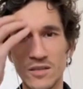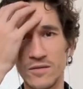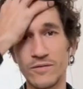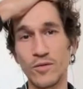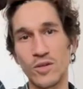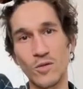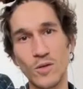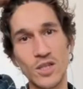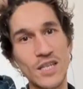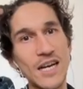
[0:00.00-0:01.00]
for a long
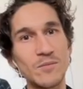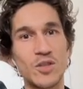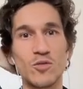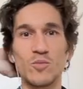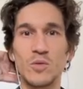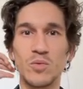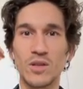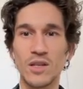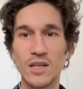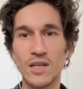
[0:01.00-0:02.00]
time, so
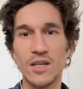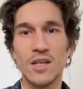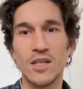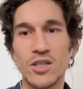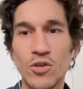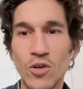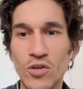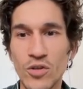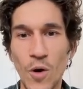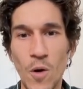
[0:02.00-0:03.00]
people
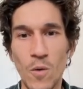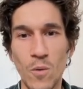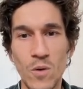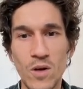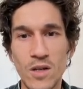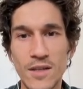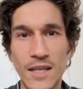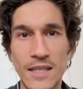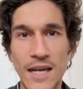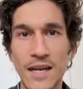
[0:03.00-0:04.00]
don't know
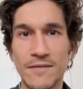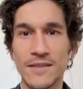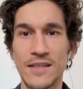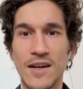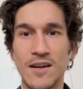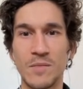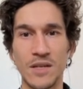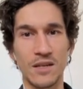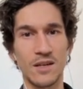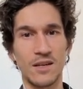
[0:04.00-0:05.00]
that I have an army.